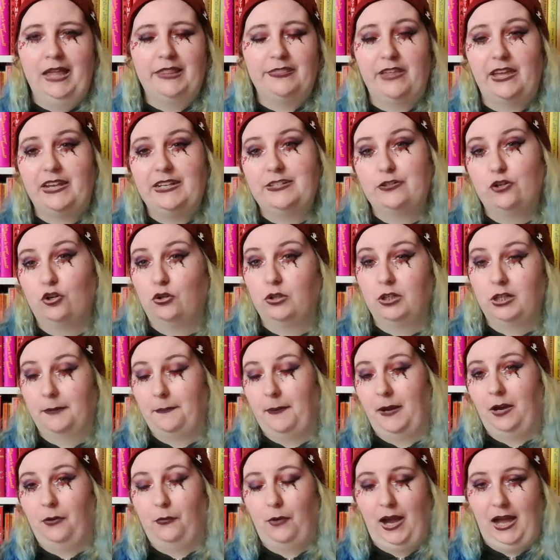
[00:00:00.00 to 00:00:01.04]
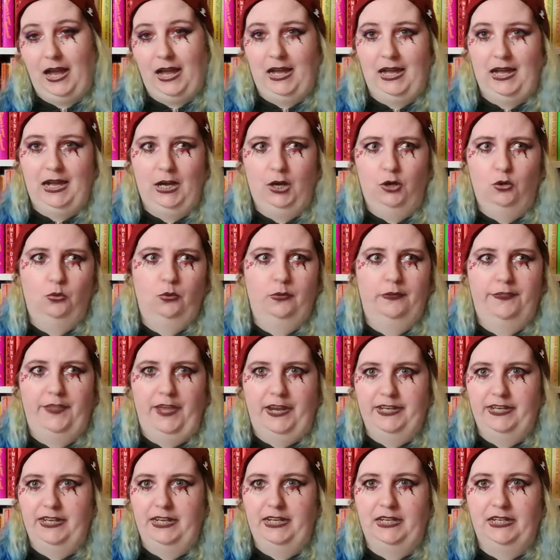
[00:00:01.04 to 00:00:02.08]
They talk about how
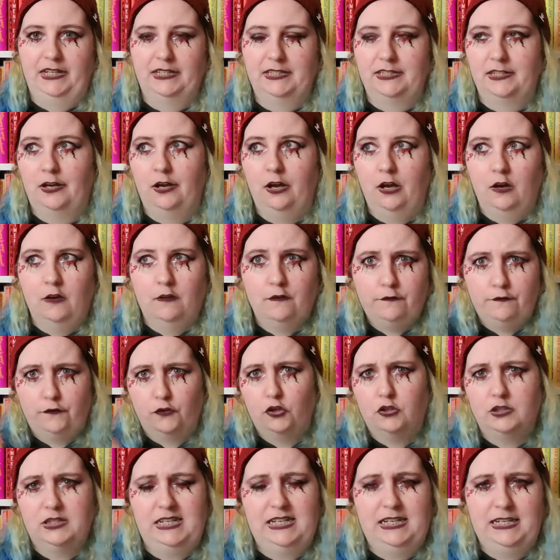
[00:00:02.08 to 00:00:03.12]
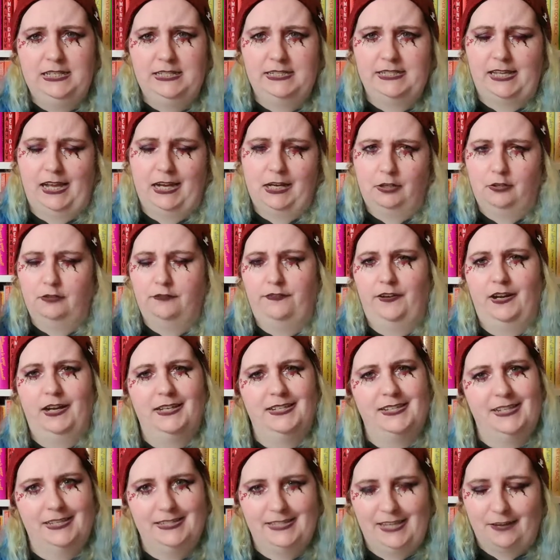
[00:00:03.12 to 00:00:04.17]
they need 14
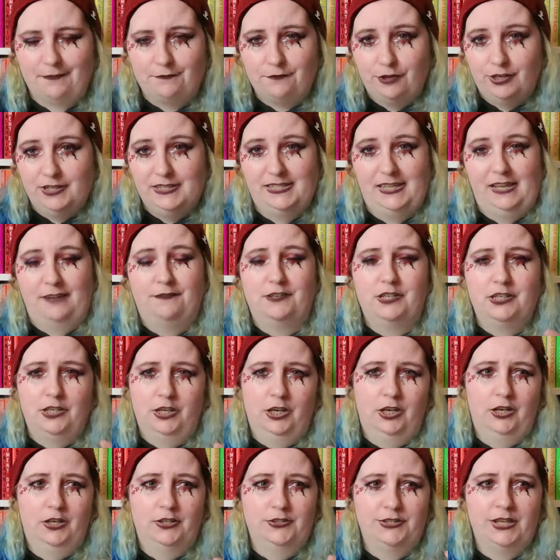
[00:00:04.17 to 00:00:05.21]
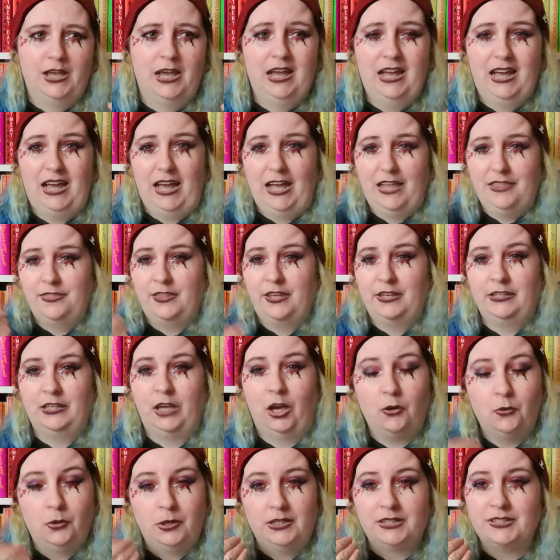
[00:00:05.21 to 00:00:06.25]
sacrifices every 7 years, and they
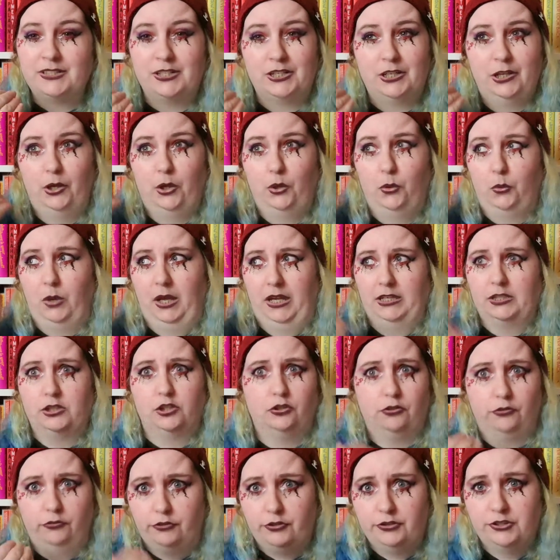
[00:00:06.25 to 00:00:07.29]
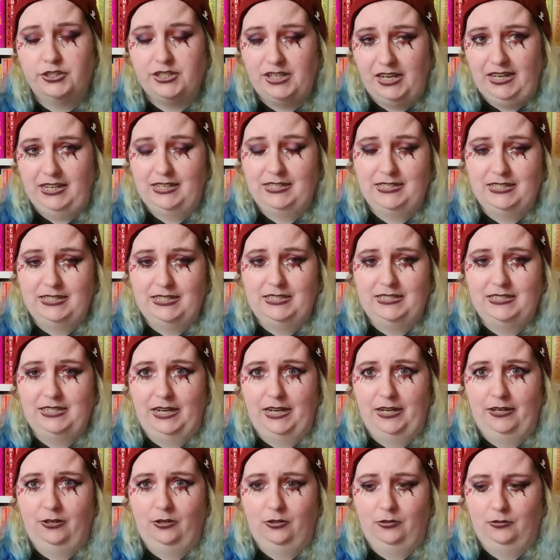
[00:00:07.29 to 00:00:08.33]
go into excruciating
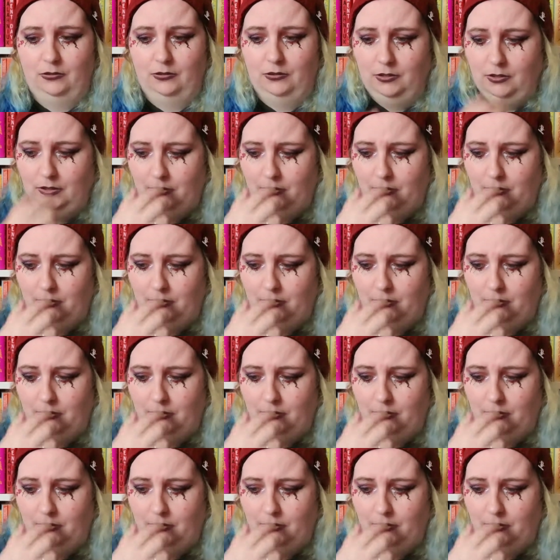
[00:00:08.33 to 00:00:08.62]
detail.